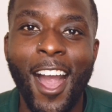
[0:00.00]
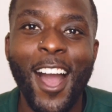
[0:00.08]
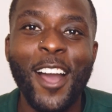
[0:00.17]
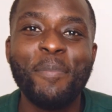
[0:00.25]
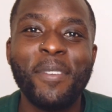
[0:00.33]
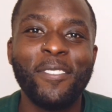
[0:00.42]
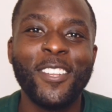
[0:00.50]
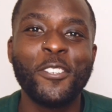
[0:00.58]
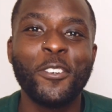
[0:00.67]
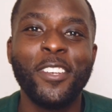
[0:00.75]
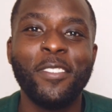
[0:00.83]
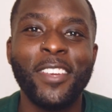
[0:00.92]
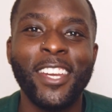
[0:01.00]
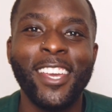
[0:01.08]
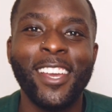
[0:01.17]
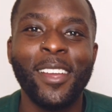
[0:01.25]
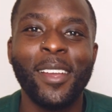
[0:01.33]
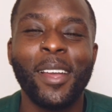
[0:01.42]
I hope you've enjoyed the
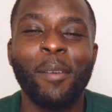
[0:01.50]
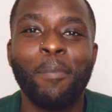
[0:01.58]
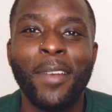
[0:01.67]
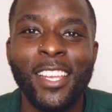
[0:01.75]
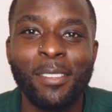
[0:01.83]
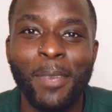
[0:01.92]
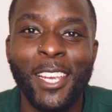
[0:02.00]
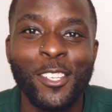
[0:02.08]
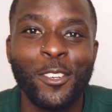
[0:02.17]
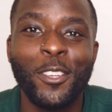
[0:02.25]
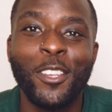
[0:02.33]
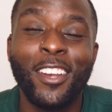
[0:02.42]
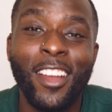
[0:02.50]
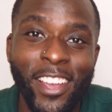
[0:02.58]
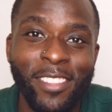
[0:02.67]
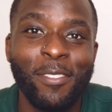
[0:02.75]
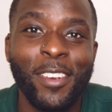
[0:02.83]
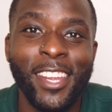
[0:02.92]
video. Please make sure you
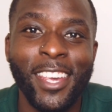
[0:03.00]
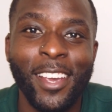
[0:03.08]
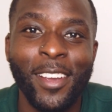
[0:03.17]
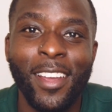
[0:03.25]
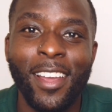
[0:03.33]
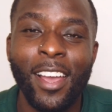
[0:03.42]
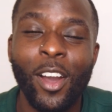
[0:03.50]
like the video.